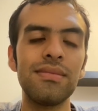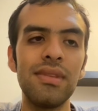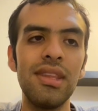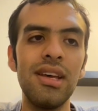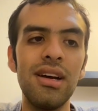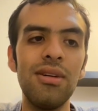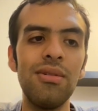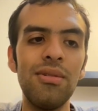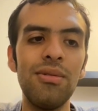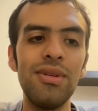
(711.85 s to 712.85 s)

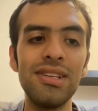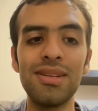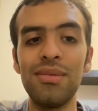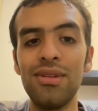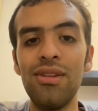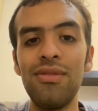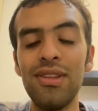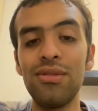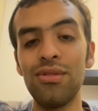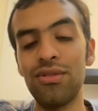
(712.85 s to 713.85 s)
Now we just summon Dolphin
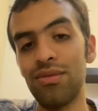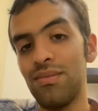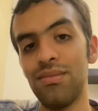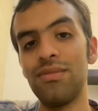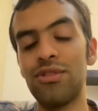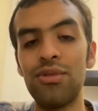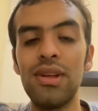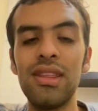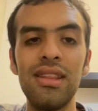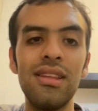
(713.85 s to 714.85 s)
to
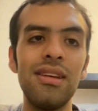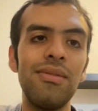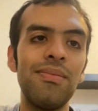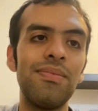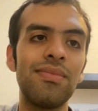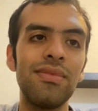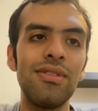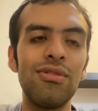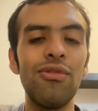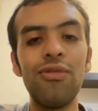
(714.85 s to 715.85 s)
threaten
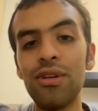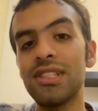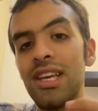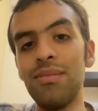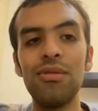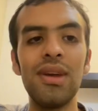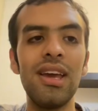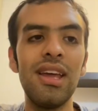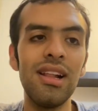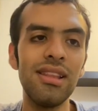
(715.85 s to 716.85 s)
to force him to make
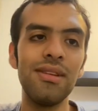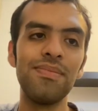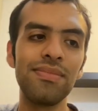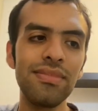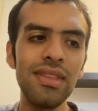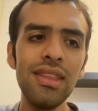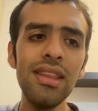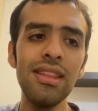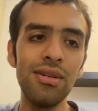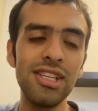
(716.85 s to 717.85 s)
Herald.
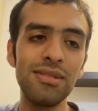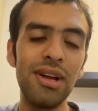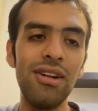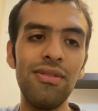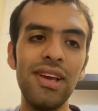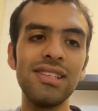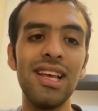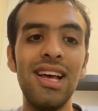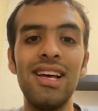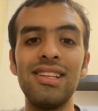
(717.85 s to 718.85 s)
Now just battle phase,
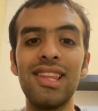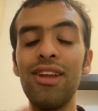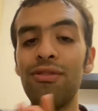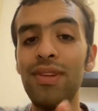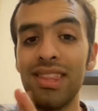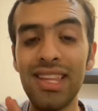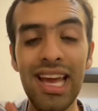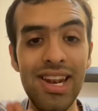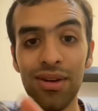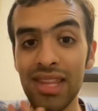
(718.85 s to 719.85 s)
and Gearfried cannot